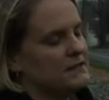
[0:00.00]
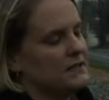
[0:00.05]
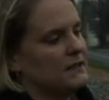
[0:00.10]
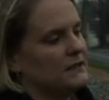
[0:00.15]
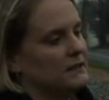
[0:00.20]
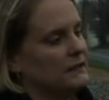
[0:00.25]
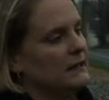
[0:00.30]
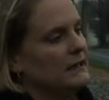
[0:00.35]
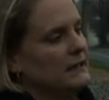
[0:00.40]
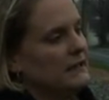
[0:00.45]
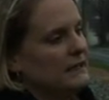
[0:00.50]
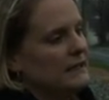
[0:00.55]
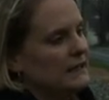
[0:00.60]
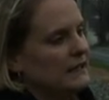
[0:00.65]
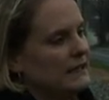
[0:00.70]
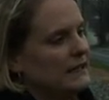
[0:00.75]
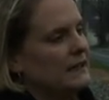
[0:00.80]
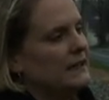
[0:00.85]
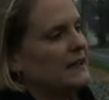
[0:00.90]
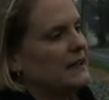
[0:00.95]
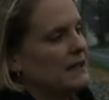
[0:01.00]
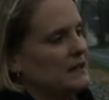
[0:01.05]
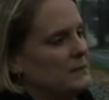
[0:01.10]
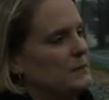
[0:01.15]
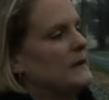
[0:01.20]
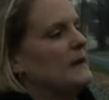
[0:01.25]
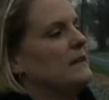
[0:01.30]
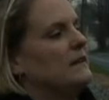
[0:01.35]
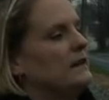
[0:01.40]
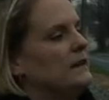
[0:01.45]
And it can
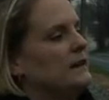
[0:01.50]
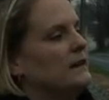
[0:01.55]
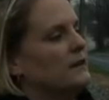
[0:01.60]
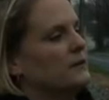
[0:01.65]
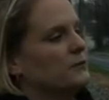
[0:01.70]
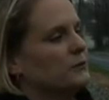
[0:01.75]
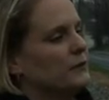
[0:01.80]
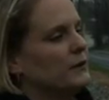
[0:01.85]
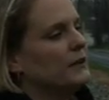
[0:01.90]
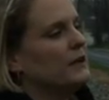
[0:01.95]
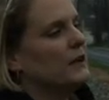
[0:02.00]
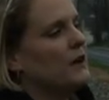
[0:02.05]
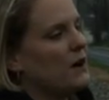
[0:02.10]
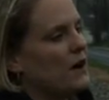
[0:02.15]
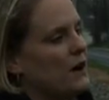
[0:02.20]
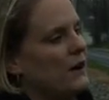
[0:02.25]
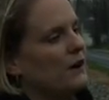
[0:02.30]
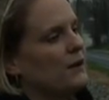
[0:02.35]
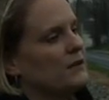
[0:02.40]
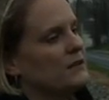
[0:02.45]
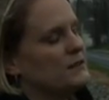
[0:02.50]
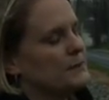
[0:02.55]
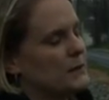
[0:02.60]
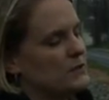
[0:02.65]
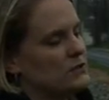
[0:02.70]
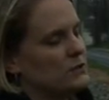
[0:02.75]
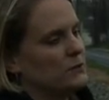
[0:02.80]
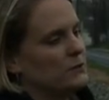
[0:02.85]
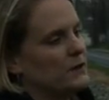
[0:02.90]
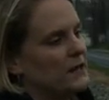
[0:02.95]
be really hard,
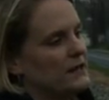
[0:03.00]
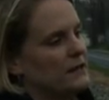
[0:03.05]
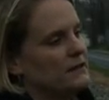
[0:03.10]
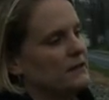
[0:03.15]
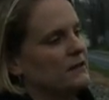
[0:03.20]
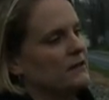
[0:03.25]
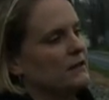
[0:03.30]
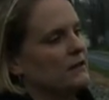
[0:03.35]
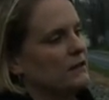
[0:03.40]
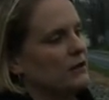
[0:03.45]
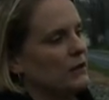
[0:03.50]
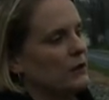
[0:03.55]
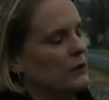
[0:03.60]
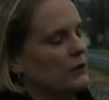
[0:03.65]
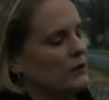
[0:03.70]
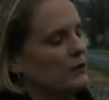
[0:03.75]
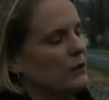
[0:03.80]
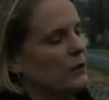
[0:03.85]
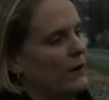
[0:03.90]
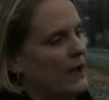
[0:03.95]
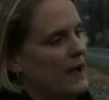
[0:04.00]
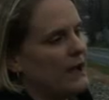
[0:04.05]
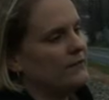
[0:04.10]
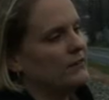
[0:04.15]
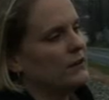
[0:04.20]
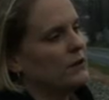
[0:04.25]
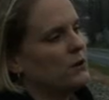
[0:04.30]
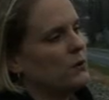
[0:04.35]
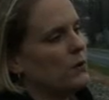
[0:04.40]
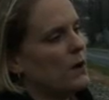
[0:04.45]
especially when, you don't have
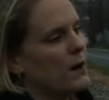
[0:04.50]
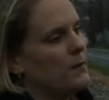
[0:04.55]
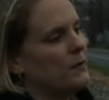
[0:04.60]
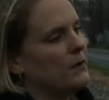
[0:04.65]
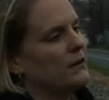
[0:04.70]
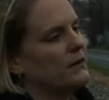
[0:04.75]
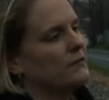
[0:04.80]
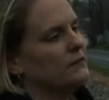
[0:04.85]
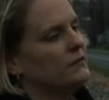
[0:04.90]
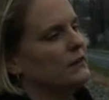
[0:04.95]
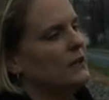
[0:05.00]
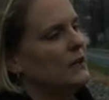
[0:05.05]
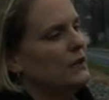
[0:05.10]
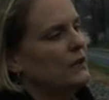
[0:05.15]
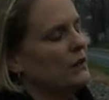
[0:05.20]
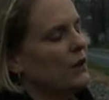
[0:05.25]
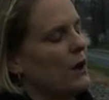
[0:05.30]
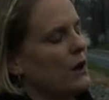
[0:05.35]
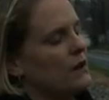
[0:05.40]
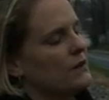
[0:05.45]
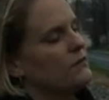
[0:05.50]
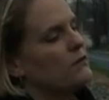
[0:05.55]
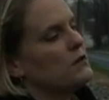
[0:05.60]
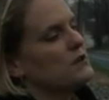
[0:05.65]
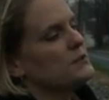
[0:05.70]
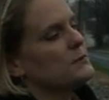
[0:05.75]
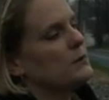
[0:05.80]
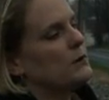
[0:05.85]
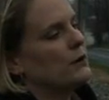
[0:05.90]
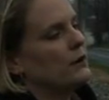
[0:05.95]
a cooperative law
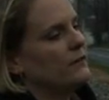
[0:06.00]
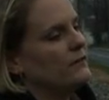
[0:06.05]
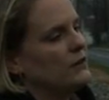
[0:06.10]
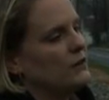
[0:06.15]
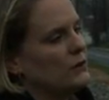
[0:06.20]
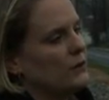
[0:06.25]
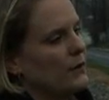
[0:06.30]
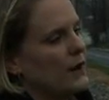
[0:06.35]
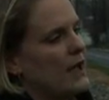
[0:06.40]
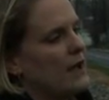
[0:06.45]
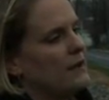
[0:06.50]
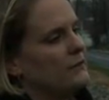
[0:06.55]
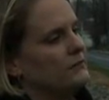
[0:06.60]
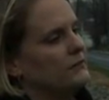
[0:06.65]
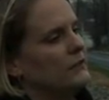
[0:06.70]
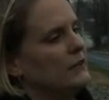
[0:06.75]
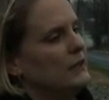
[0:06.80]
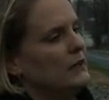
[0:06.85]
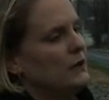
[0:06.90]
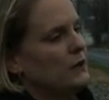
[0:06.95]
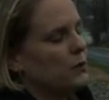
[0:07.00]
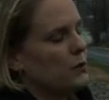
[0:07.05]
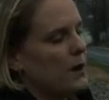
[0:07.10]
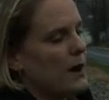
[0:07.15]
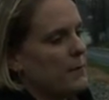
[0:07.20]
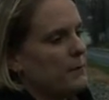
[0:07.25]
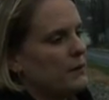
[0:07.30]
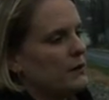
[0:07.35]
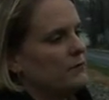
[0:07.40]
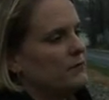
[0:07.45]
enforcement, or if you don't have
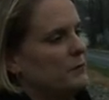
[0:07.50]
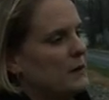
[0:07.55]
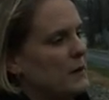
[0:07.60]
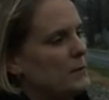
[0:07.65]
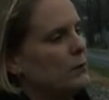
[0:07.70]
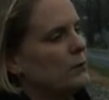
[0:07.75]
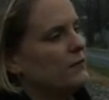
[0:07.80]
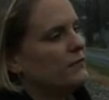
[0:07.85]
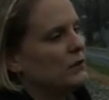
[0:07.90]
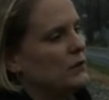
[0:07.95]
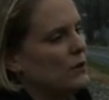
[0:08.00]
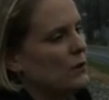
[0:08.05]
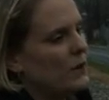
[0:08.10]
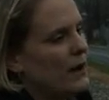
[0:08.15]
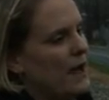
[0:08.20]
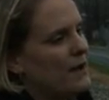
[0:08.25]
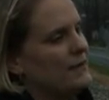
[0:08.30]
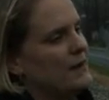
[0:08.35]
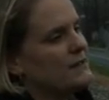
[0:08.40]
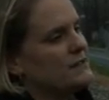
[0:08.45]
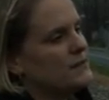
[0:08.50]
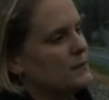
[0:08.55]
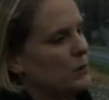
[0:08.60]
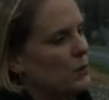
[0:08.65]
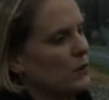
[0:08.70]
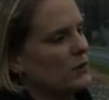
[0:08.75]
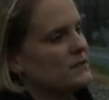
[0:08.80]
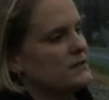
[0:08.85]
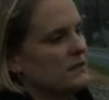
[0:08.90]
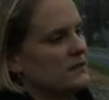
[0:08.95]
cooperative people, if you don't have that
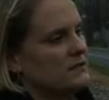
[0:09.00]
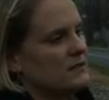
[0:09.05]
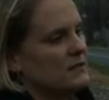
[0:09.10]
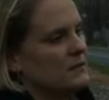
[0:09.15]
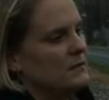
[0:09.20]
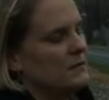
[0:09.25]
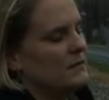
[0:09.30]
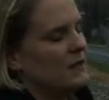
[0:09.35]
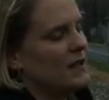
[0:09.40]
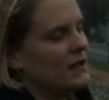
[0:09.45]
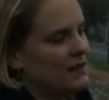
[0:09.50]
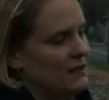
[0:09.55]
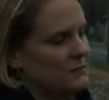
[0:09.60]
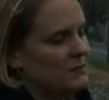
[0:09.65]
support system, it can